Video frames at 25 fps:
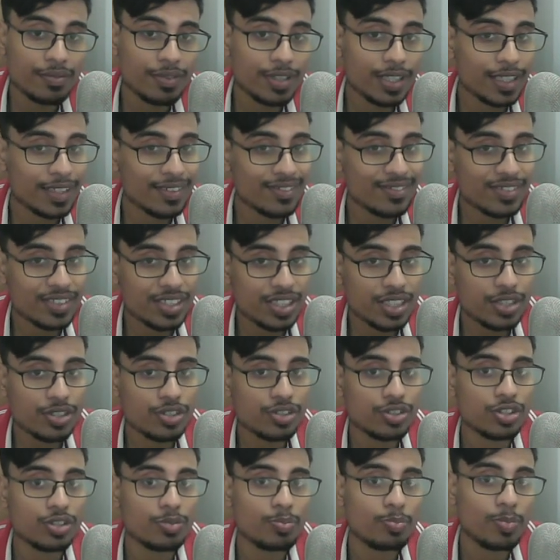We can see
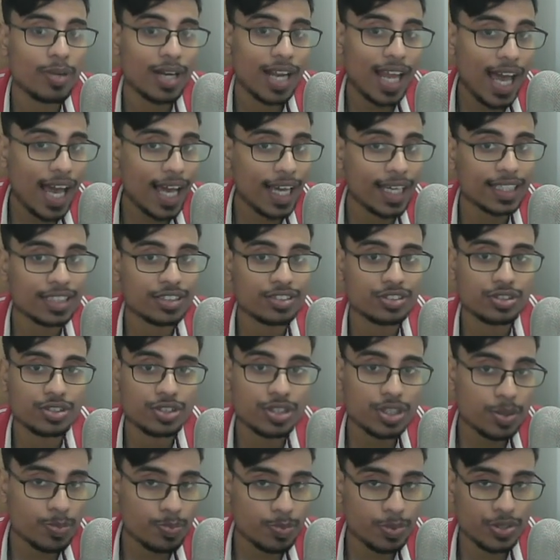that the black has
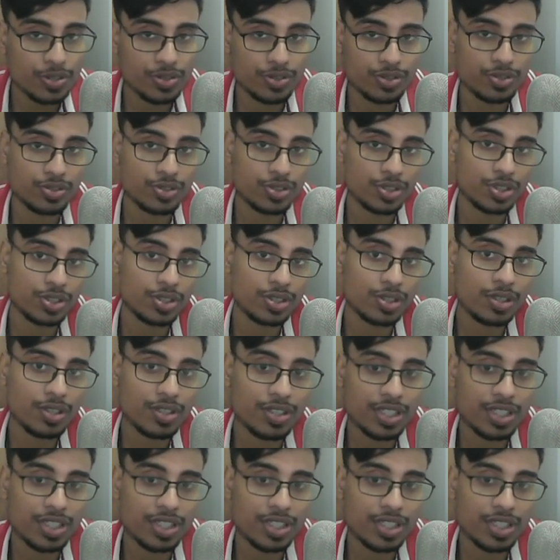3 pieces here.